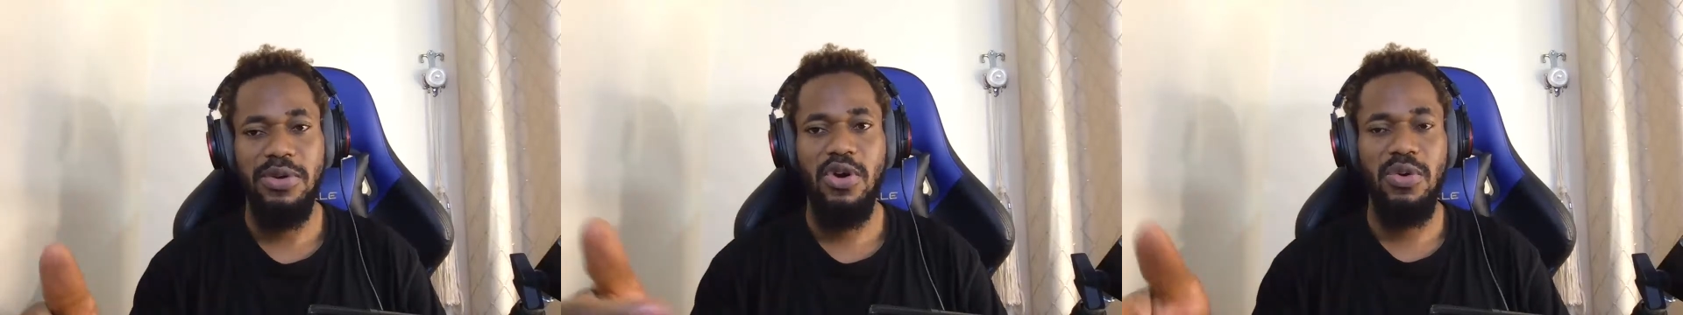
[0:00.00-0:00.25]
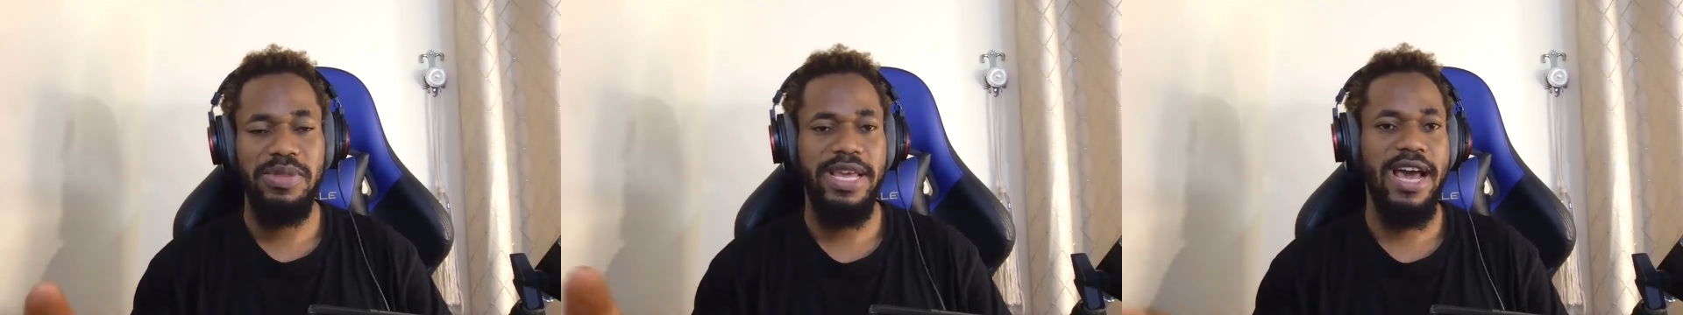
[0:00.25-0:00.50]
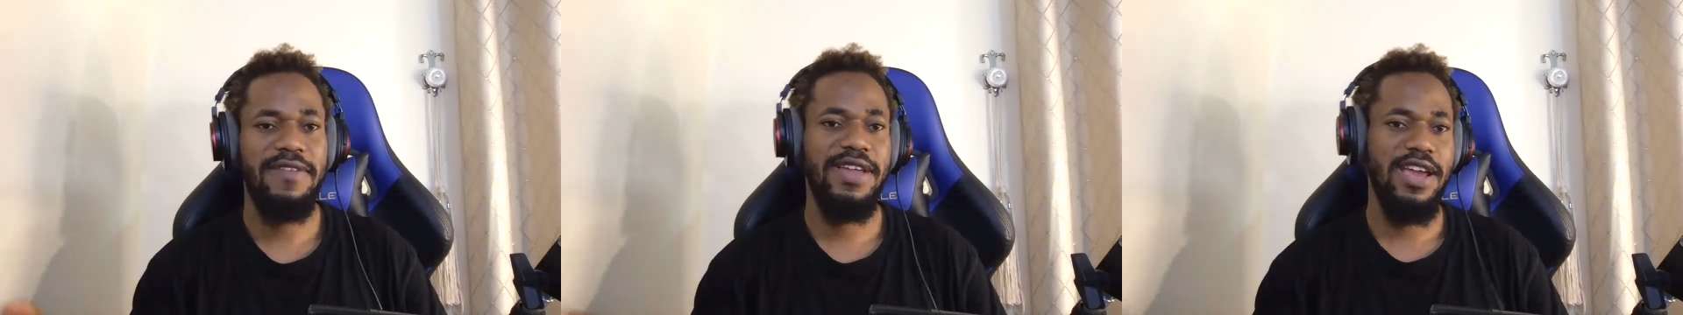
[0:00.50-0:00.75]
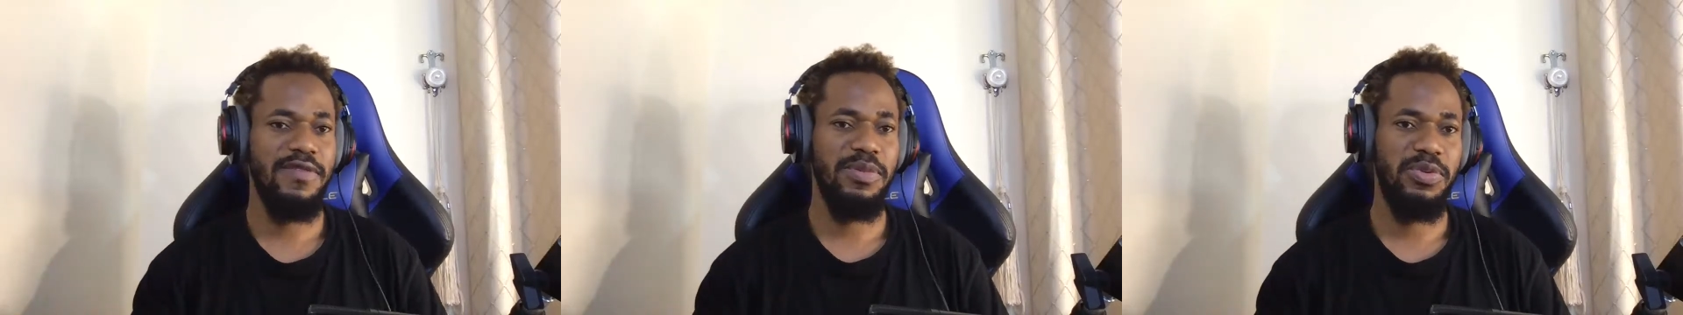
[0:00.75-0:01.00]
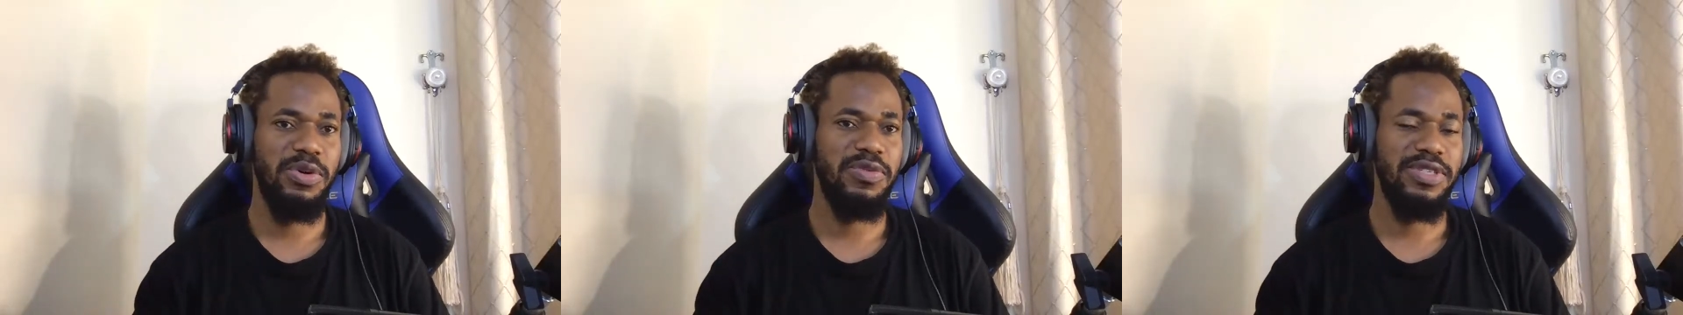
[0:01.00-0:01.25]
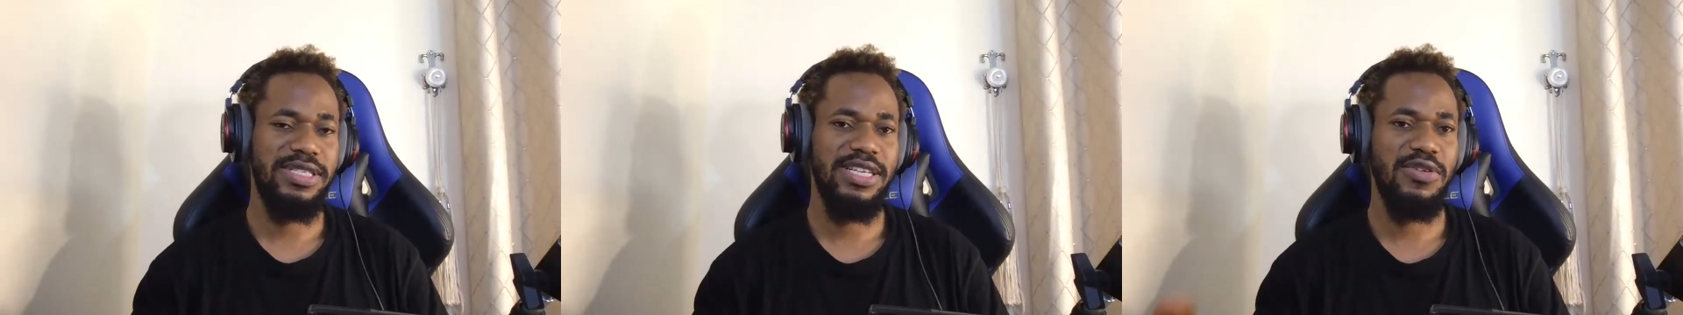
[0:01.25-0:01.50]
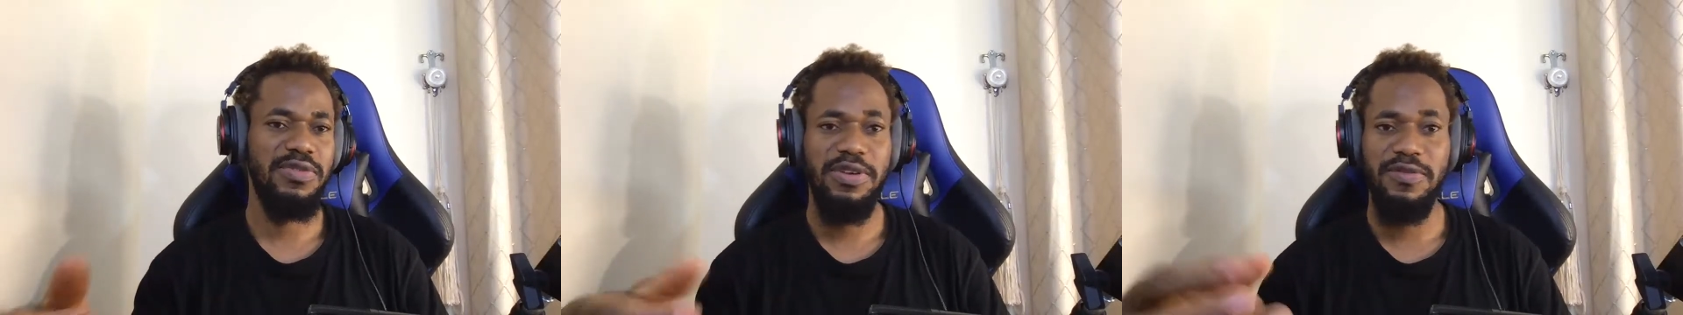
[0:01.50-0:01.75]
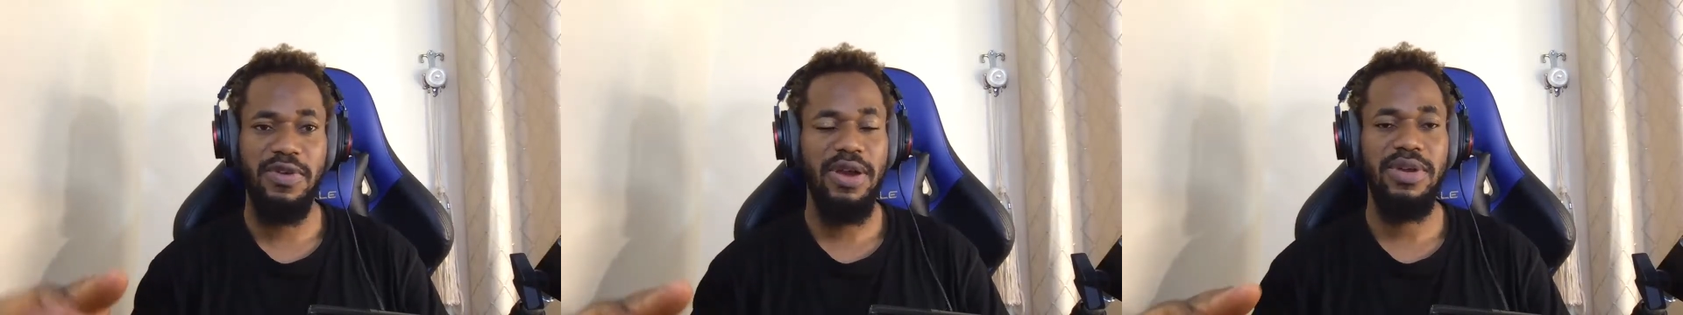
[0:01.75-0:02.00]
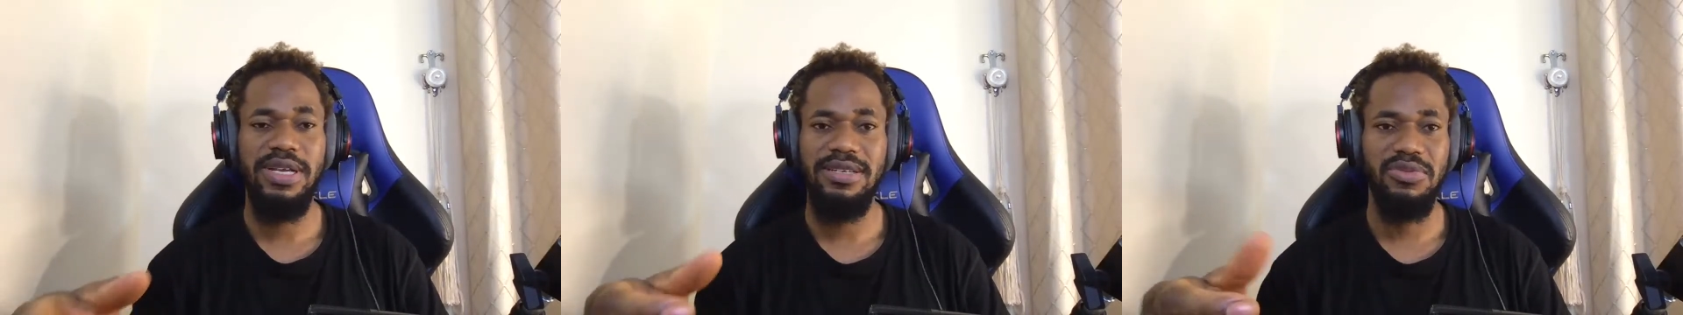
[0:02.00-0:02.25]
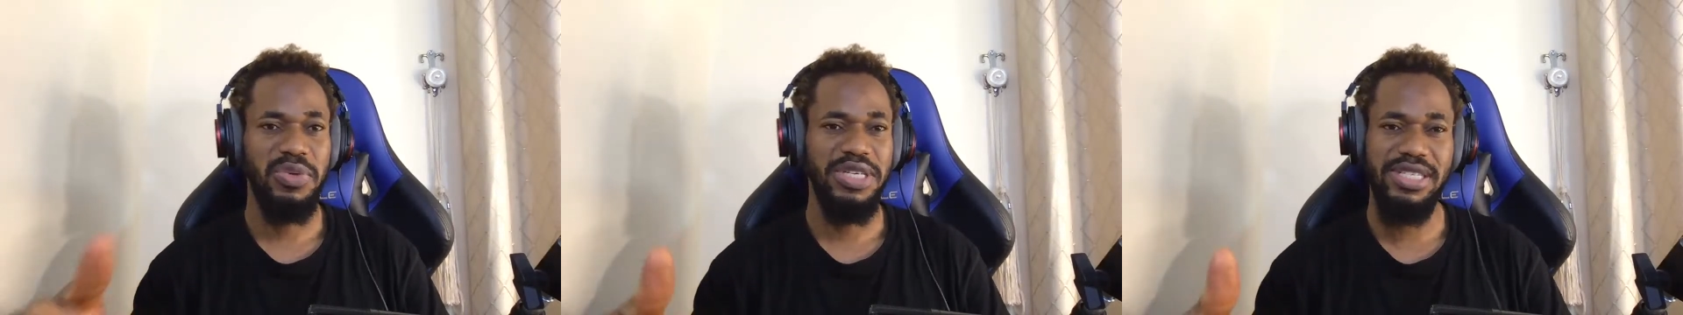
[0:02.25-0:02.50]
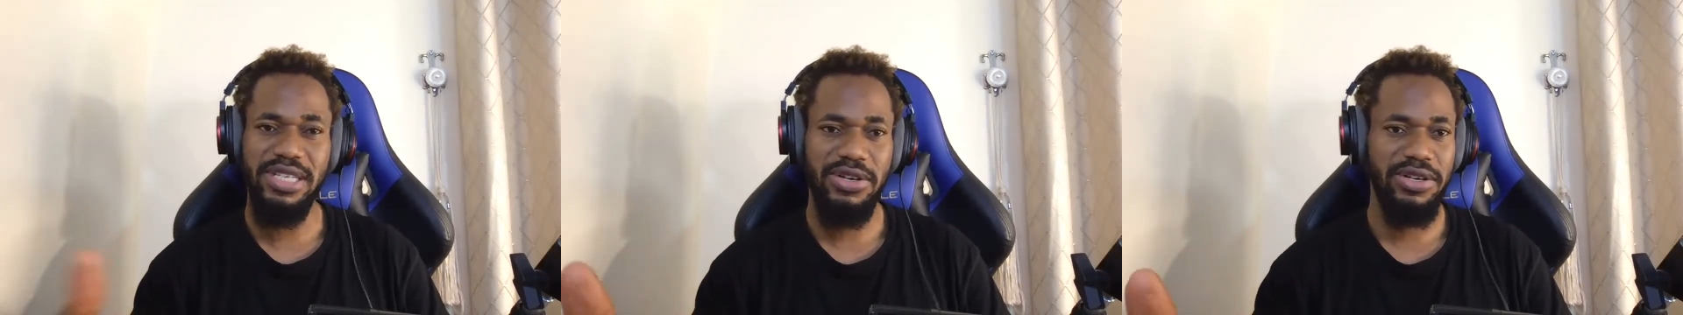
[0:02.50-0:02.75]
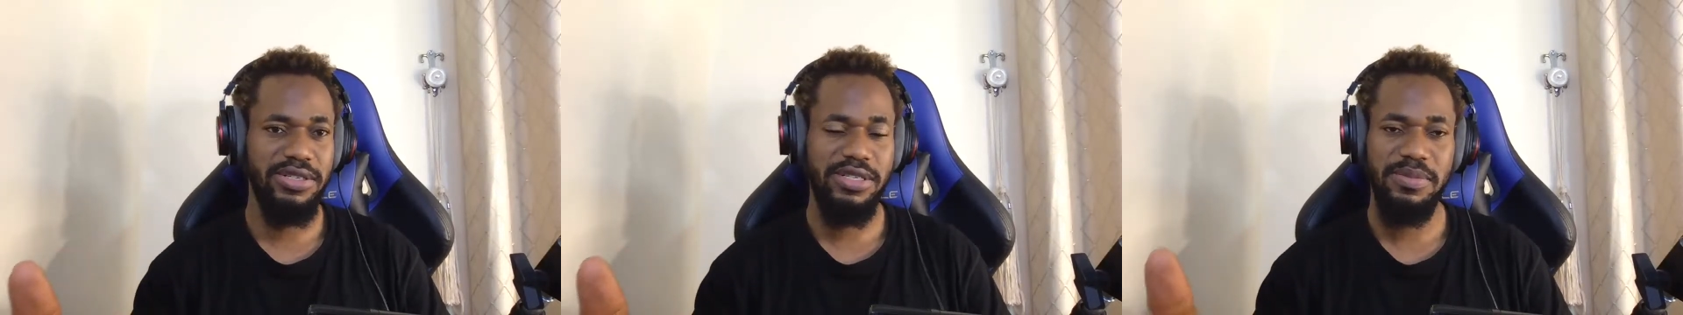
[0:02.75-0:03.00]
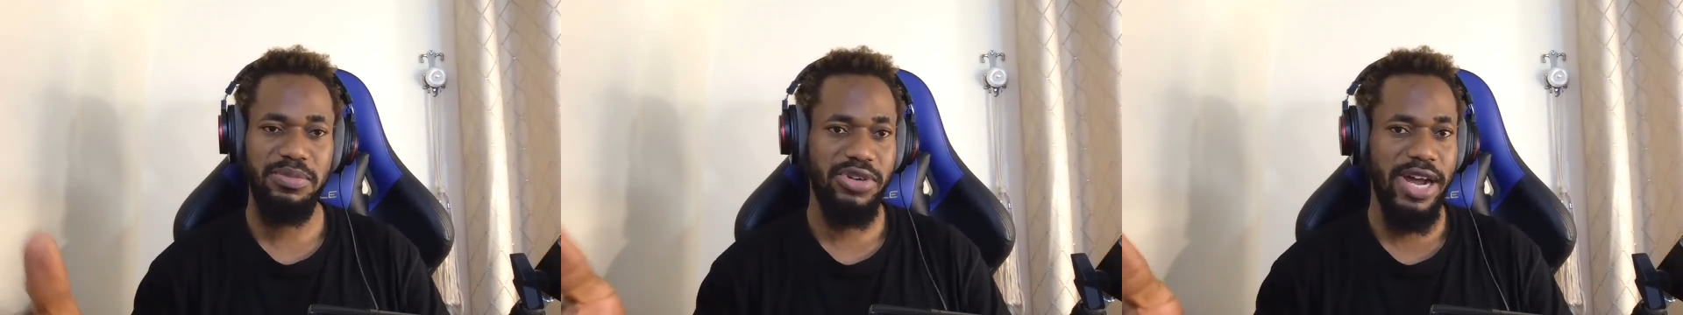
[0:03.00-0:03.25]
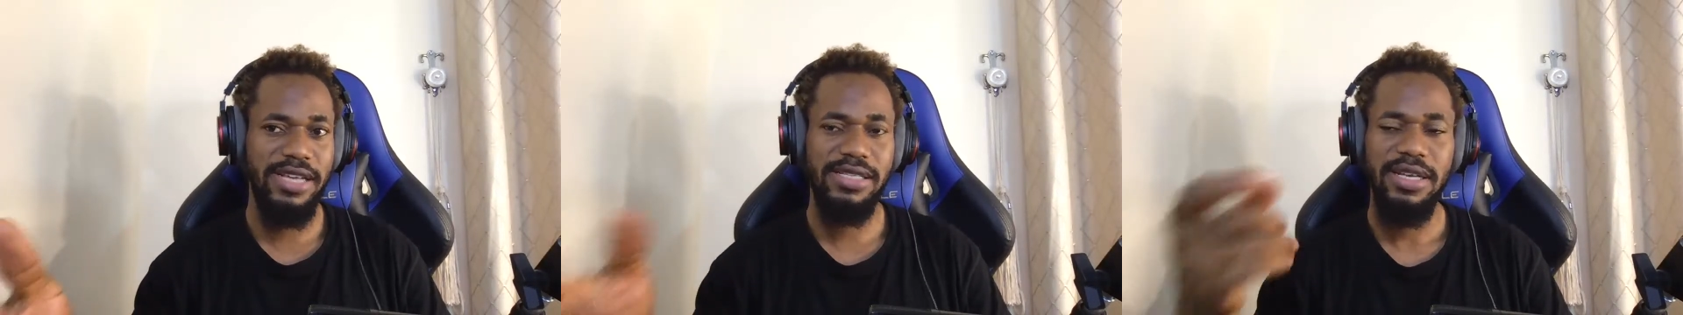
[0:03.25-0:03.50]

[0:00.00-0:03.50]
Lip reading: oh, they have Canva Pro for sale for a very ridiculous price.